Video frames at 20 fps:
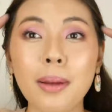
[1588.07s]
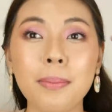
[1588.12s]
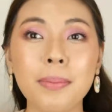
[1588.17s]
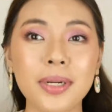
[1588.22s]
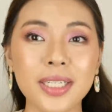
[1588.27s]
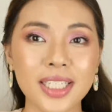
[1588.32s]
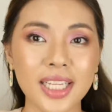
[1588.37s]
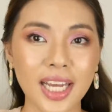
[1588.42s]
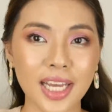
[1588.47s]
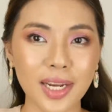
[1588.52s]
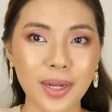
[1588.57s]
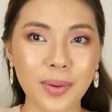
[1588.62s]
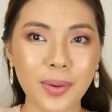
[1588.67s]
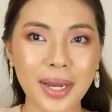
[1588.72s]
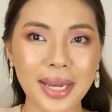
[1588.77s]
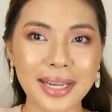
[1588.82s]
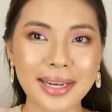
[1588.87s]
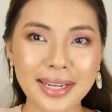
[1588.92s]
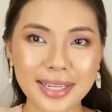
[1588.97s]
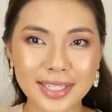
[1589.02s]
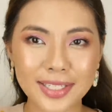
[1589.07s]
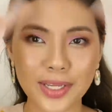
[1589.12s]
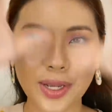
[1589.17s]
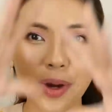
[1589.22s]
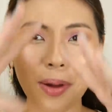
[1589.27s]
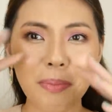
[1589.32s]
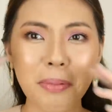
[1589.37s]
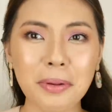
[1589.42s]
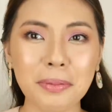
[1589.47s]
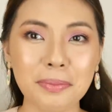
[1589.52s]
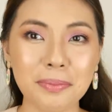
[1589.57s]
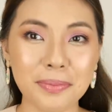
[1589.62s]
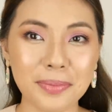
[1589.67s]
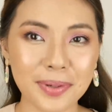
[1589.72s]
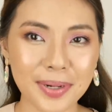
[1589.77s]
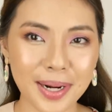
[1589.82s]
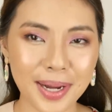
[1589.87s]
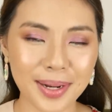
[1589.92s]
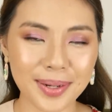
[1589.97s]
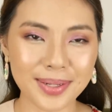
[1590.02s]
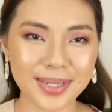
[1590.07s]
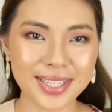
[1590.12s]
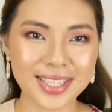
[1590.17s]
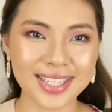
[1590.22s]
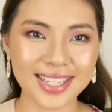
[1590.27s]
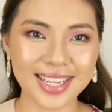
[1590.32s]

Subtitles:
But anyway, let's talk about brows